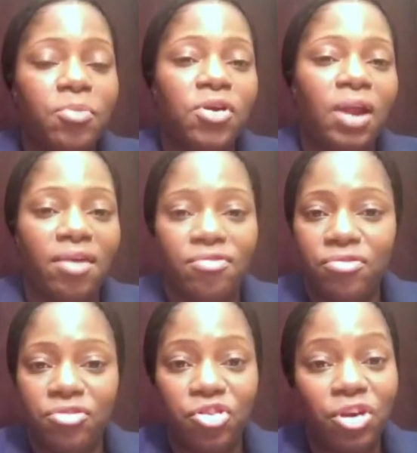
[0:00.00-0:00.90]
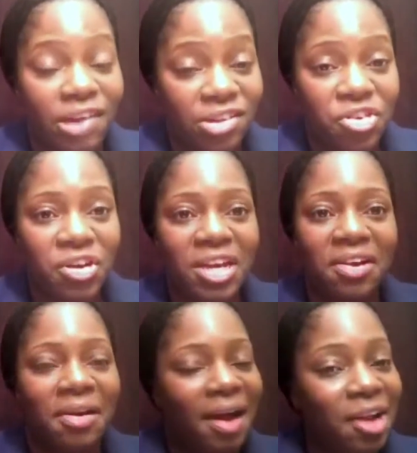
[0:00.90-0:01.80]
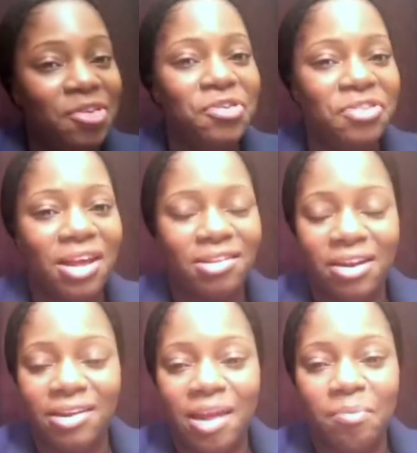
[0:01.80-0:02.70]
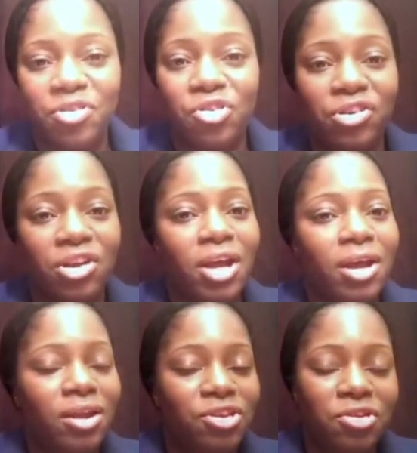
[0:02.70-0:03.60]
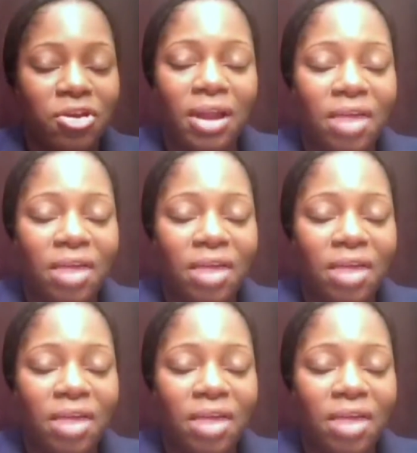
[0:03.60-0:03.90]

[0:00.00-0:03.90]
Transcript: your life. George, as you're here, I'll use you as an example, George. Your life